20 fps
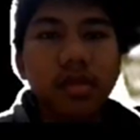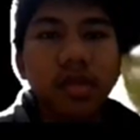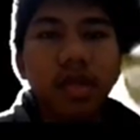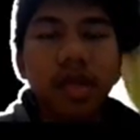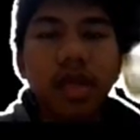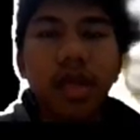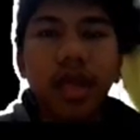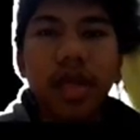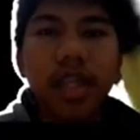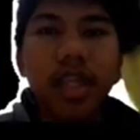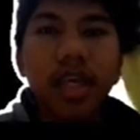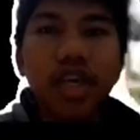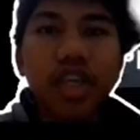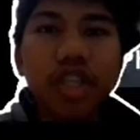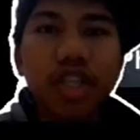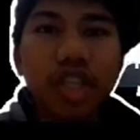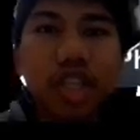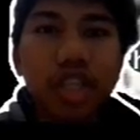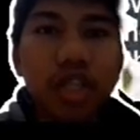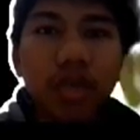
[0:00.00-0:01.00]
And the
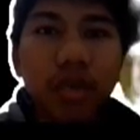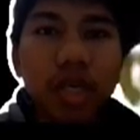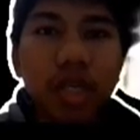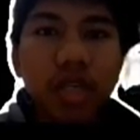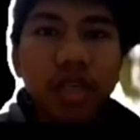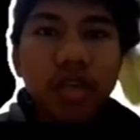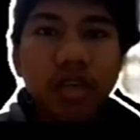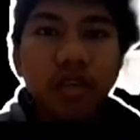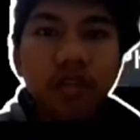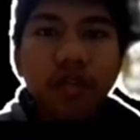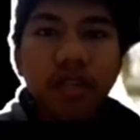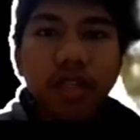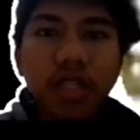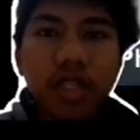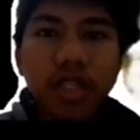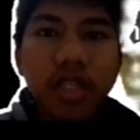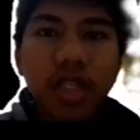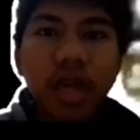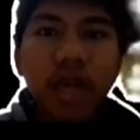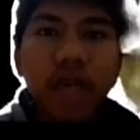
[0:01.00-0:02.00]
continuation of this
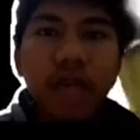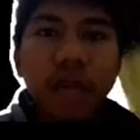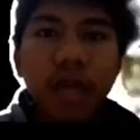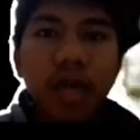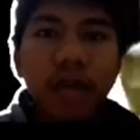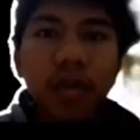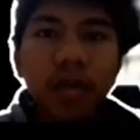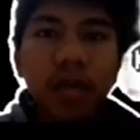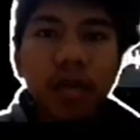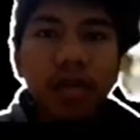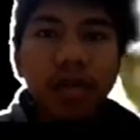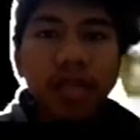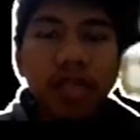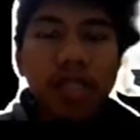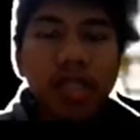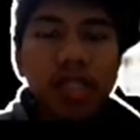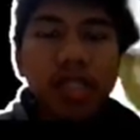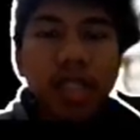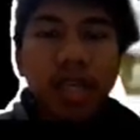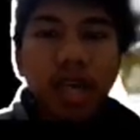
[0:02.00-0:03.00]
topic will be
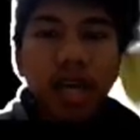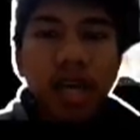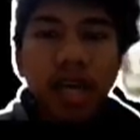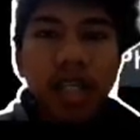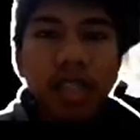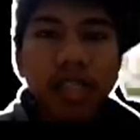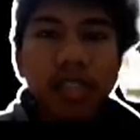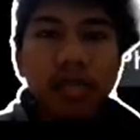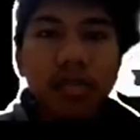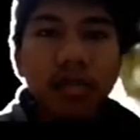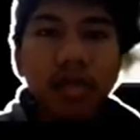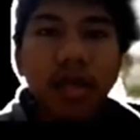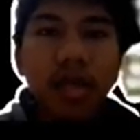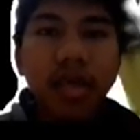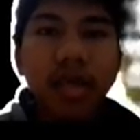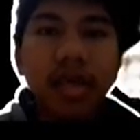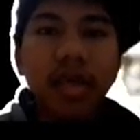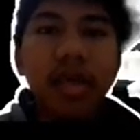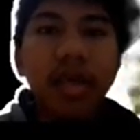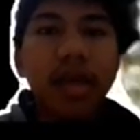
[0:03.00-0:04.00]
discussed by
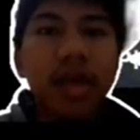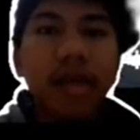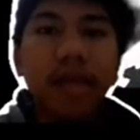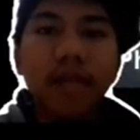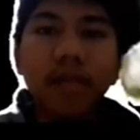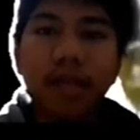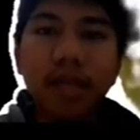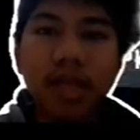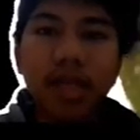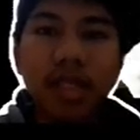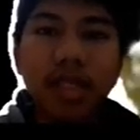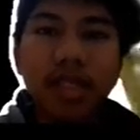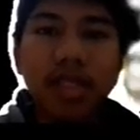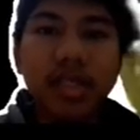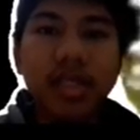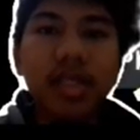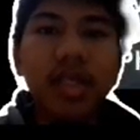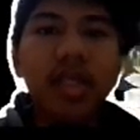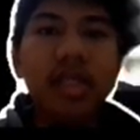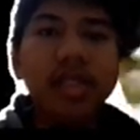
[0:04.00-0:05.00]
Ms.
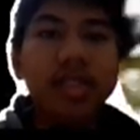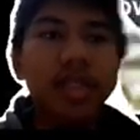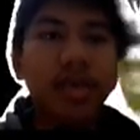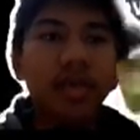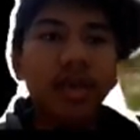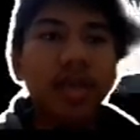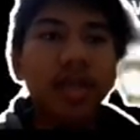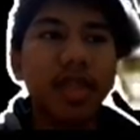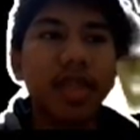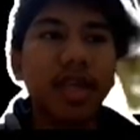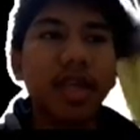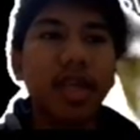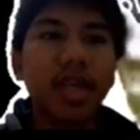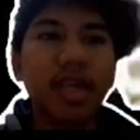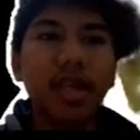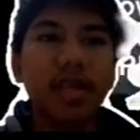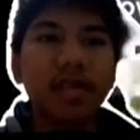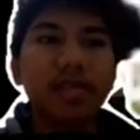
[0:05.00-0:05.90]
Savandal.